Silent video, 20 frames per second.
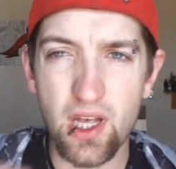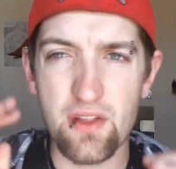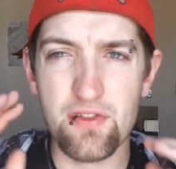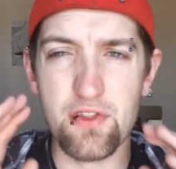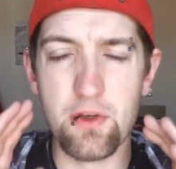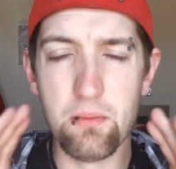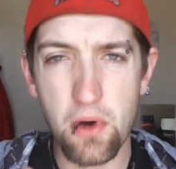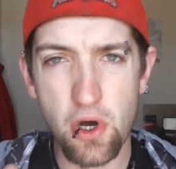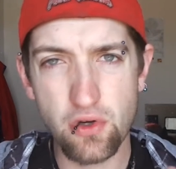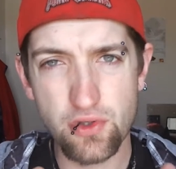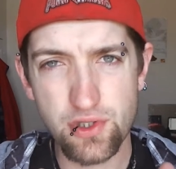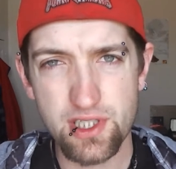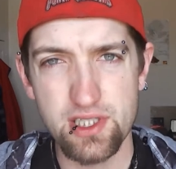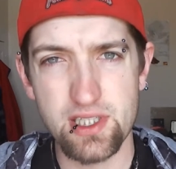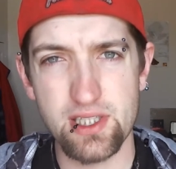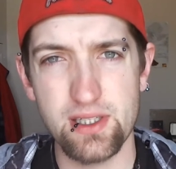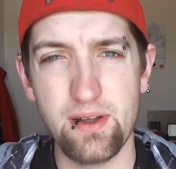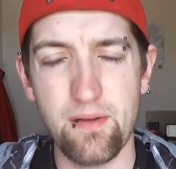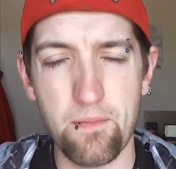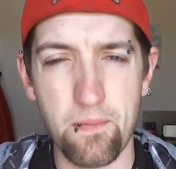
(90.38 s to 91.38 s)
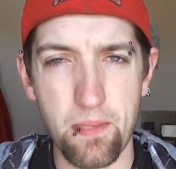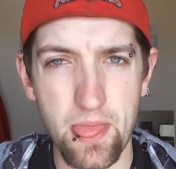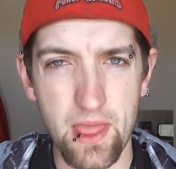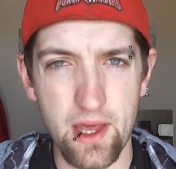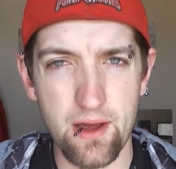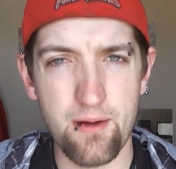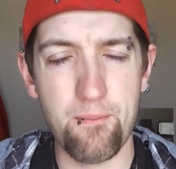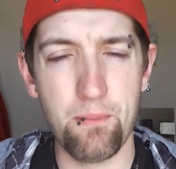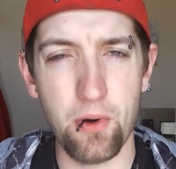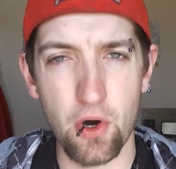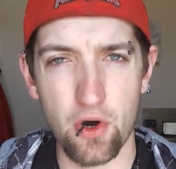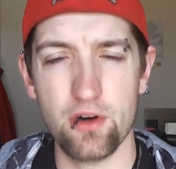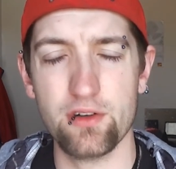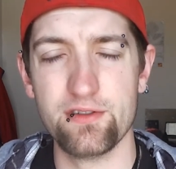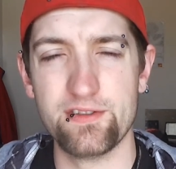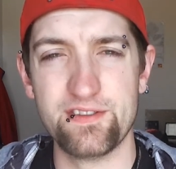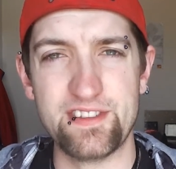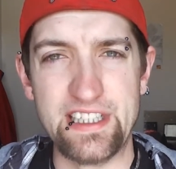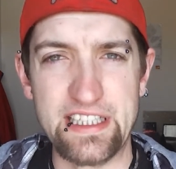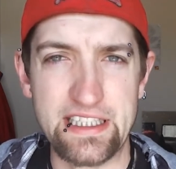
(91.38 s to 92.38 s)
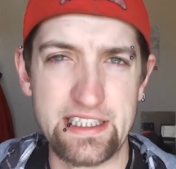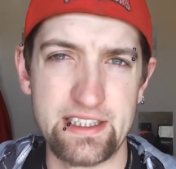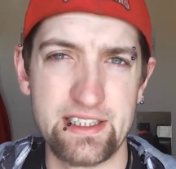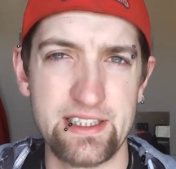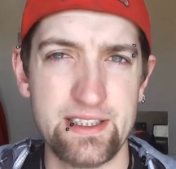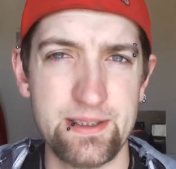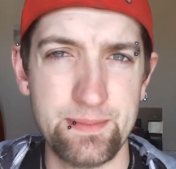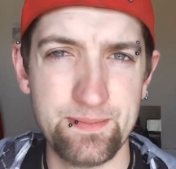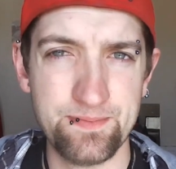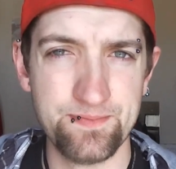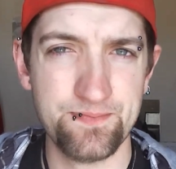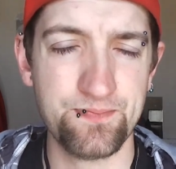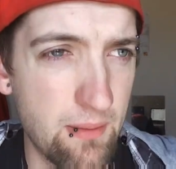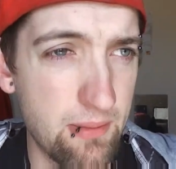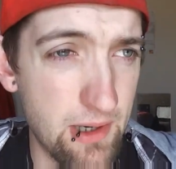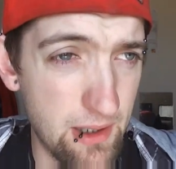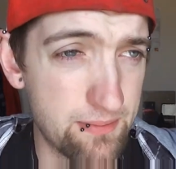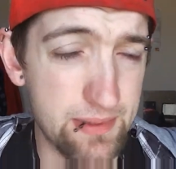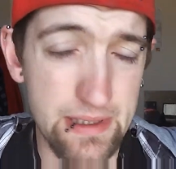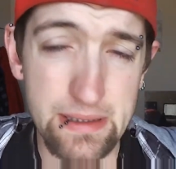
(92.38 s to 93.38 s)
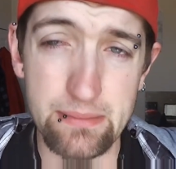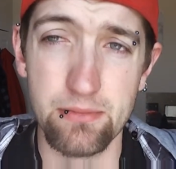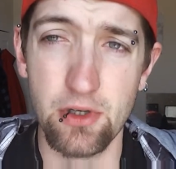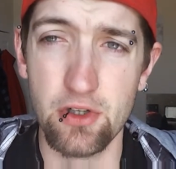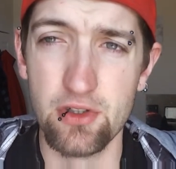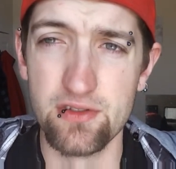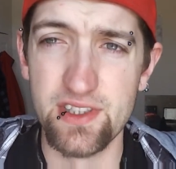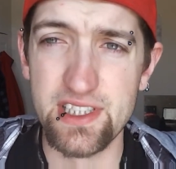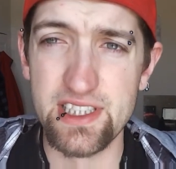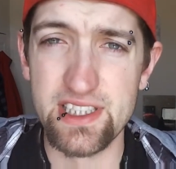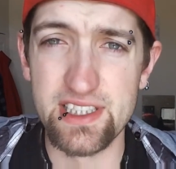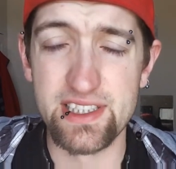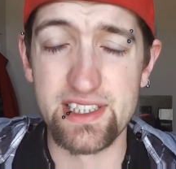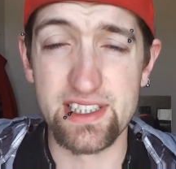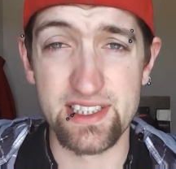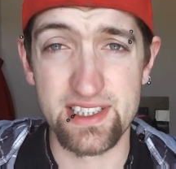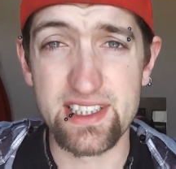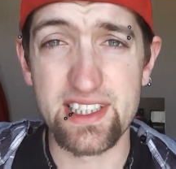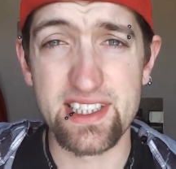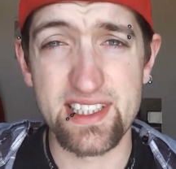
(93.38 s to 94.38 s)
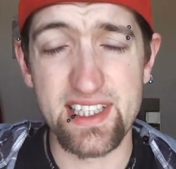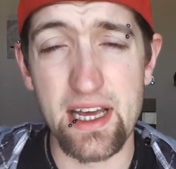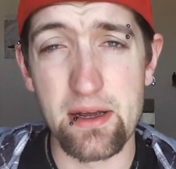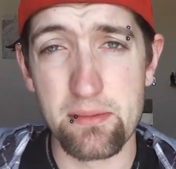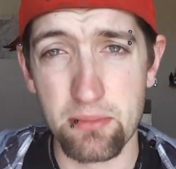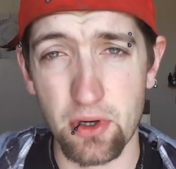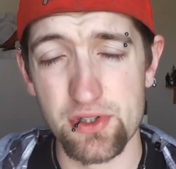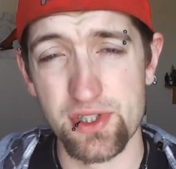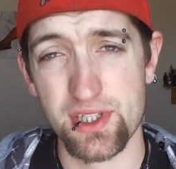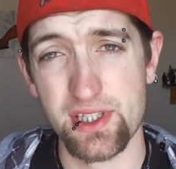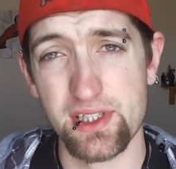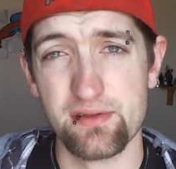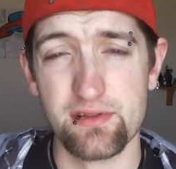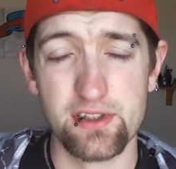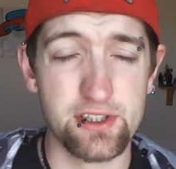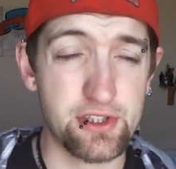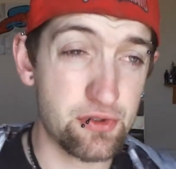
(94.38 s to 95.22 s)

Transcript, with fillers: The most important thing about being motivated is to stay positive.